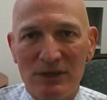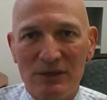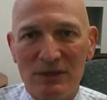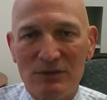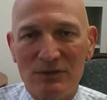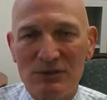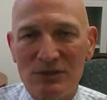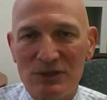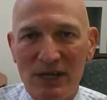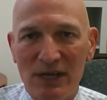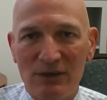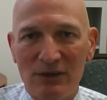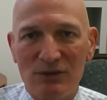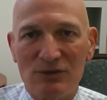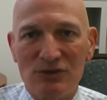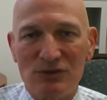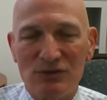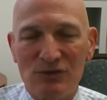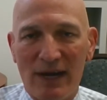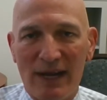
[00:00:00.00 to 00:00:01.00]
And those
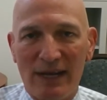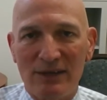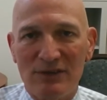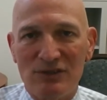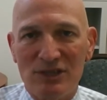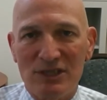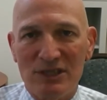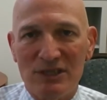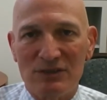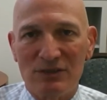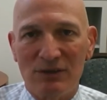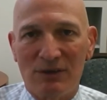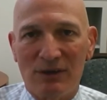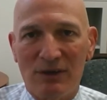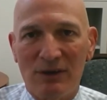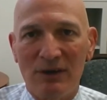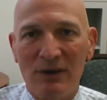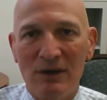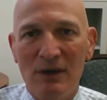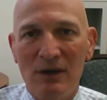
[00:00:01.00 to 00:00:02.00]
standard strategies
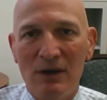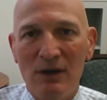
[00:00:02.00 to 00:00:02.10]
are